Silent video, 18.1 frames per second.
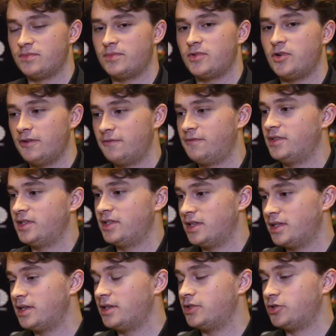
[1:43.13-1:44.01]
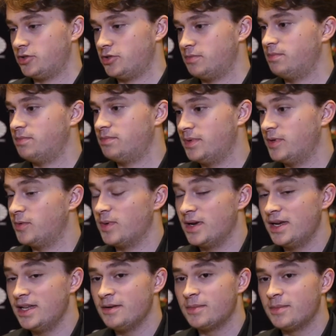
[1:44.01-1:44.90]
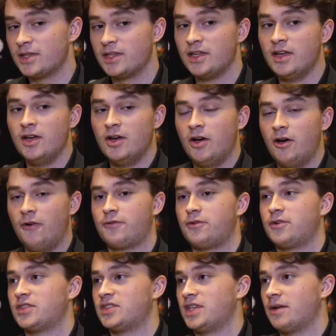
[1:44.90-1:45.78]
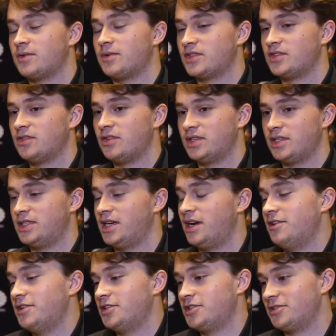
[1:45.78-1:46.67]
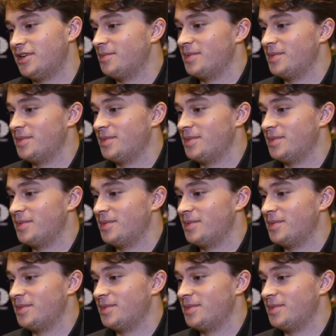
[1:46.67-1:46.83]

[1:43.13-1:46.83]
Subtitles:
confident that it should be winning, but of course I was not entirely sure.